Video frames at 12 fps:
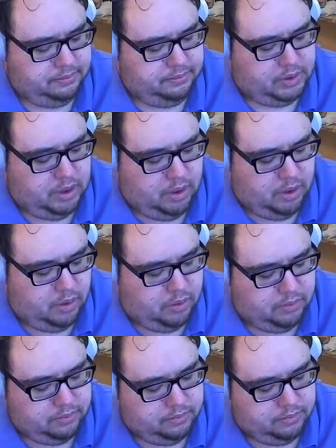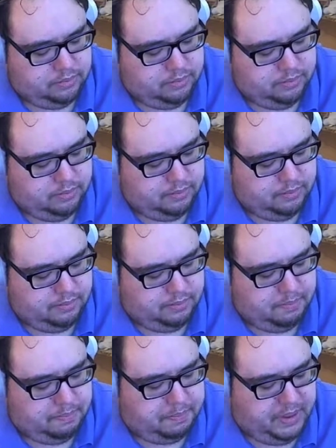So
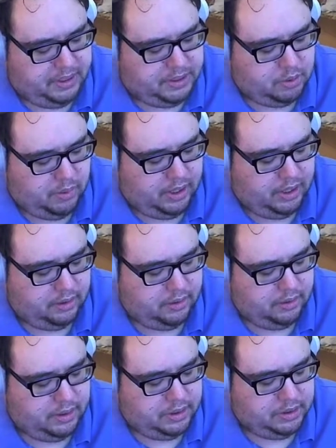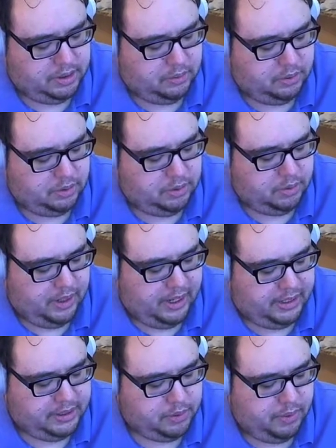B squared is equal to
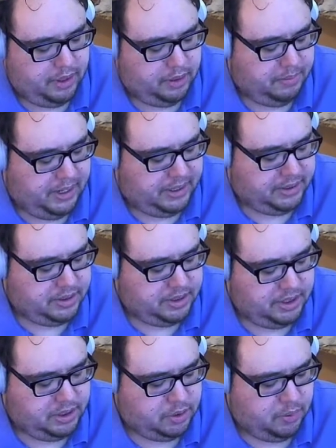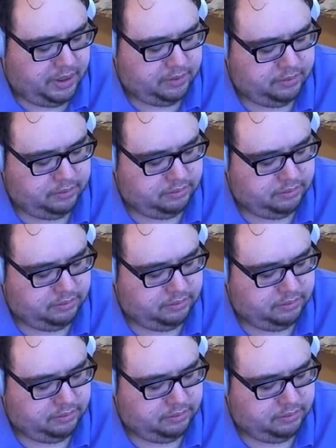A squared minus C squared.